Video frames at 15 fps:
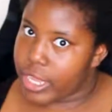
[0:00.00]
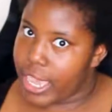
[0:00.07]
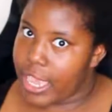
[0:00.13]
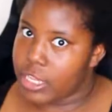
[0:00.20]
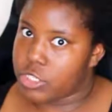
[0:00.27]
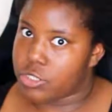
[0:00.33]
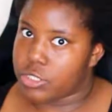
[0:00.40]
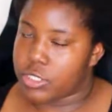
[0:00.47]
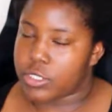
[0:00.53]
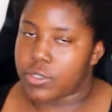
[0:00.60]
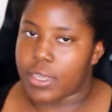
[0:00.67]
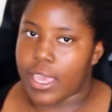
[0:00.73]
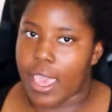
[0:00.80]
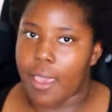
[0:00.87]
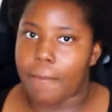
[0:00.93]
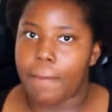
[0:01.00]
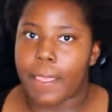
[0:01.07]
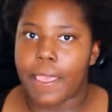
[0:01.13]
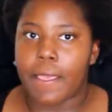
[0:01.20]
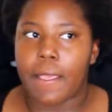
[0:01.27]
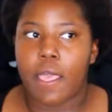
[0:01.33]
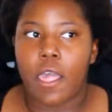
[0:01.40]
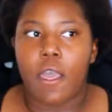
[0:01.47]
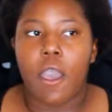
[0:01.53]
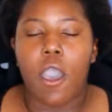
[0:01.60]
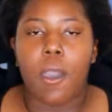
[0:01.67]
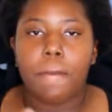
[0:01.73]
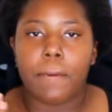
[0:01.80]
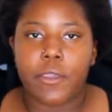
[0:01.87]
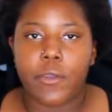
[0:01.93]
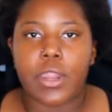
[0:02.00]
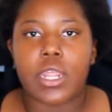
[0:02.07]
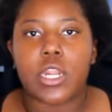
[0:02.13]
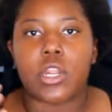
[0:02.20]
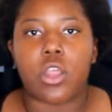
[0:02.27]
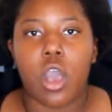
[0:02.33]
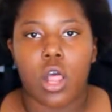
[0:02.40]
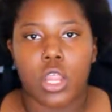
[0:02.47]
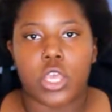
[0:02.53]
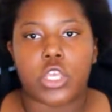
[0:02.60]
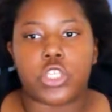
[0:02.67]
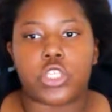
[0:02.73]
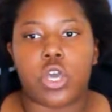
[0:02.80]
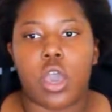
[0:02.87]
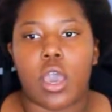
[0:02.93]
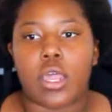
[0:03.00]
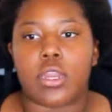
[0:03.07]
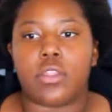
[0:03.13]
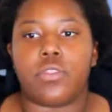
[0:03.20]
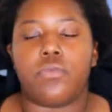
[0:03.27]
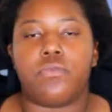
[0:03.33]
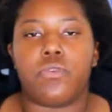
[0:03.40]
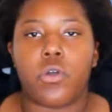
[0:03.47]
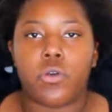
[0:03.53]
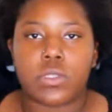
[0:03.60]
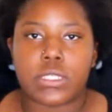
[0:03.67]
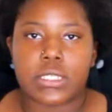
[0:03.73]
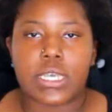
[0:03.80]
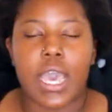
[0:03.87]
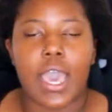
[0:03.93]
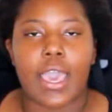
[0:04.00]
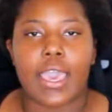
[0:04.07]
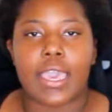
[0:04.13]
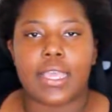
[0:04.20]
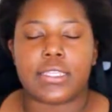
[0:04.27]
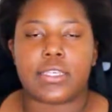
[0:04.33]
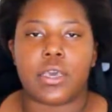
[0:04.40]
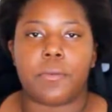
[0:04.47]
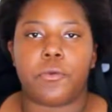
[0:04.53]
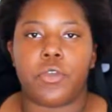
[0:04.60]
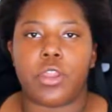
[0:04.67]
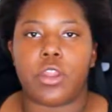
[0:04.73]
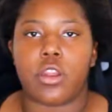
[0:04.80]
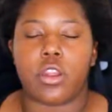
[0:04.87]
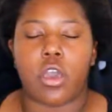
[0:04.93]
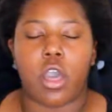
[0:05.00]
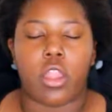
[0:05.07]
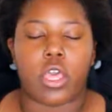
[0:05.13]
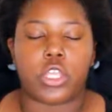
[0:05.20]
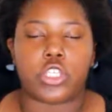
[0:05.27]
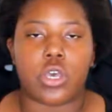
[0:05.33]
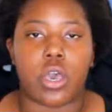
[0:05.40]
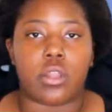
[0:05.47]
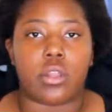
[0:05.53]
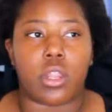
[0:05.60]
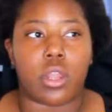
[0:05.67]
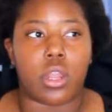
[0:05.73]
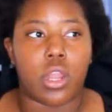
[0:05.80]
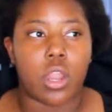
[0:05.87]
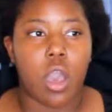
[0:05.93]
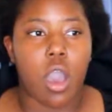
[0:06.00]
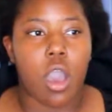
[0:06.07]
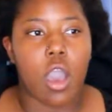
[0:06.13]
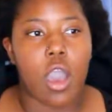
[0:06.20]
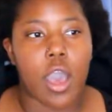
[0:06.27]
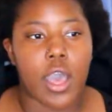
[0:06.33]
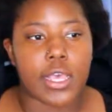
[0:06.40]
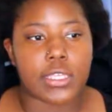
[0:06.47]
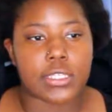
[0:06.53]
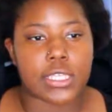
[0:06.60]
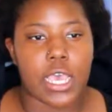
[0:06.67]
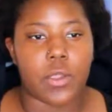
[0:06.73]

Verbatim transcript: Okay, so to get like upgraded knowledge on the road signs, upgraded knowledge on the laws,